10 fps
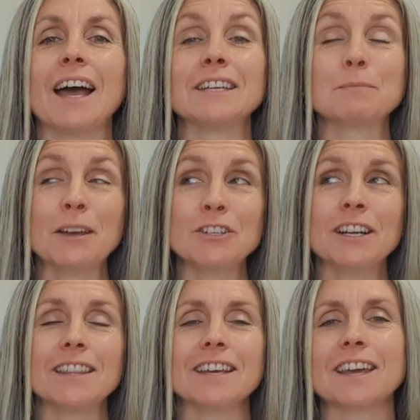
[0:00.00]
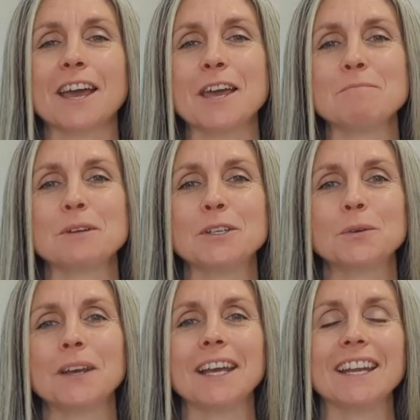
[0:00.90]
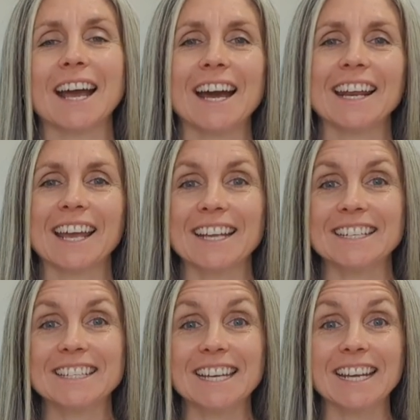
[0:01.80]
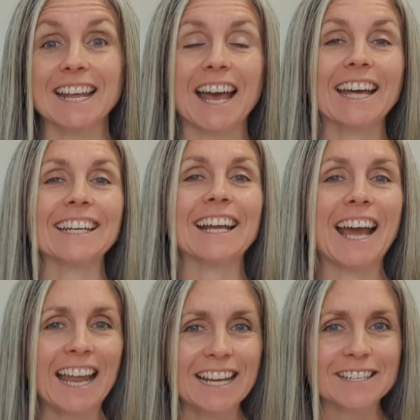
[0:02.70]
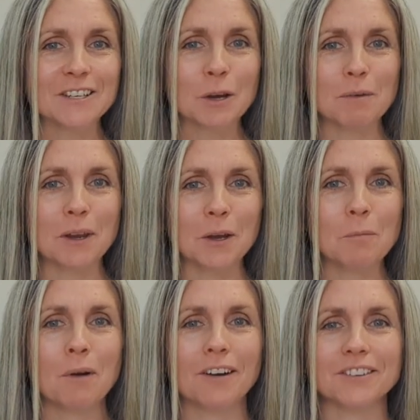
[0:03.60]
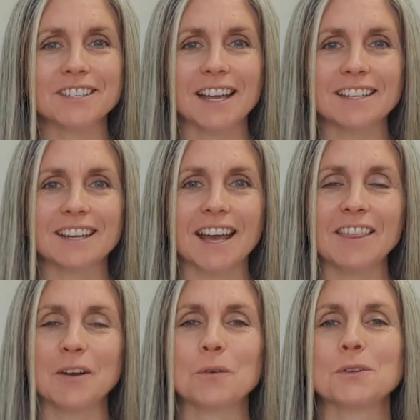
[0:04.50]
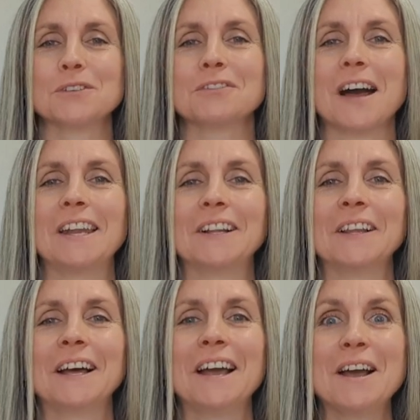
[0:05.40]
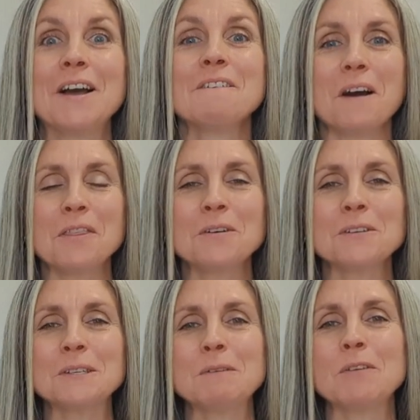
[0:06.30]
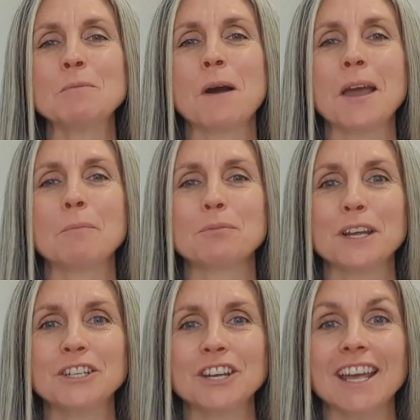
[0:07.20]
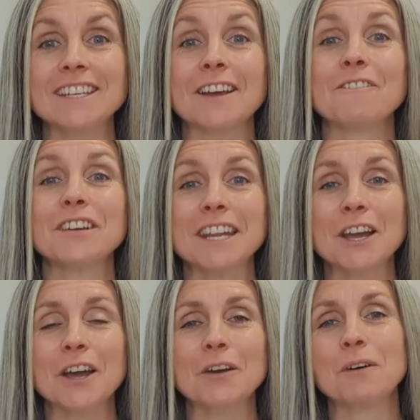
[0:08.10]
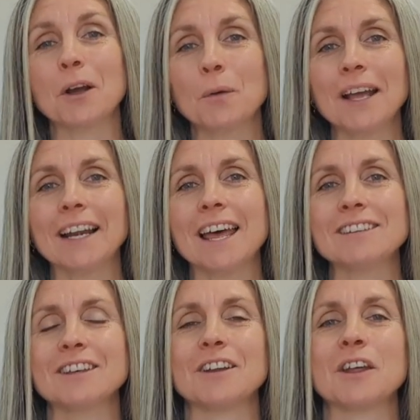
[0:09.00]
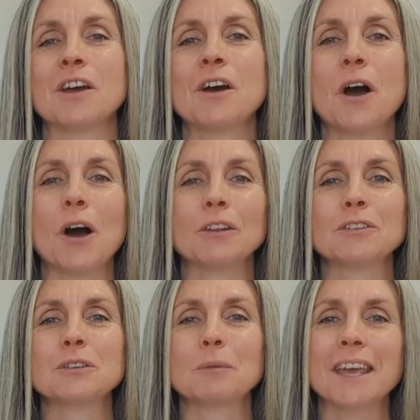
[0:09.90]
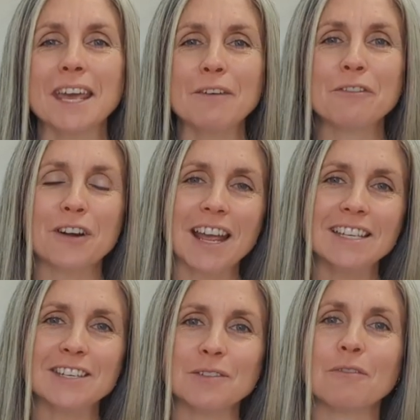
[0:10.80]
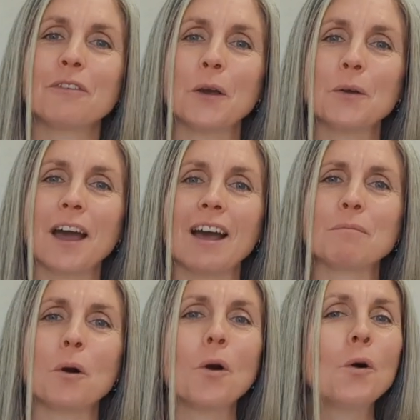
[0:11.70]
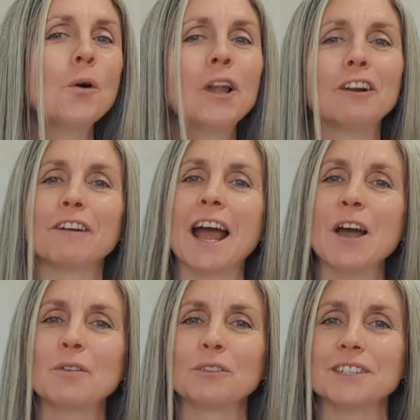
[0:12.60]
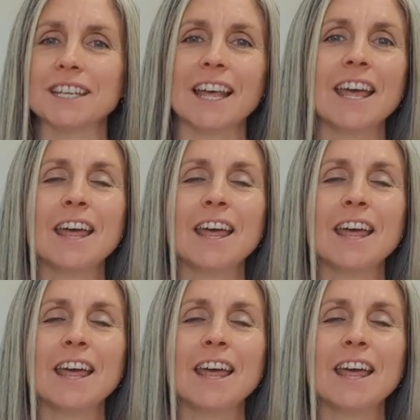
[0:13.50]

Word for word: especially the game between Argentina and Gales coming up on Saturday, the quarter-final, I thought some of you might appreciate a video, a quick lesson on some key phrases and vocab all around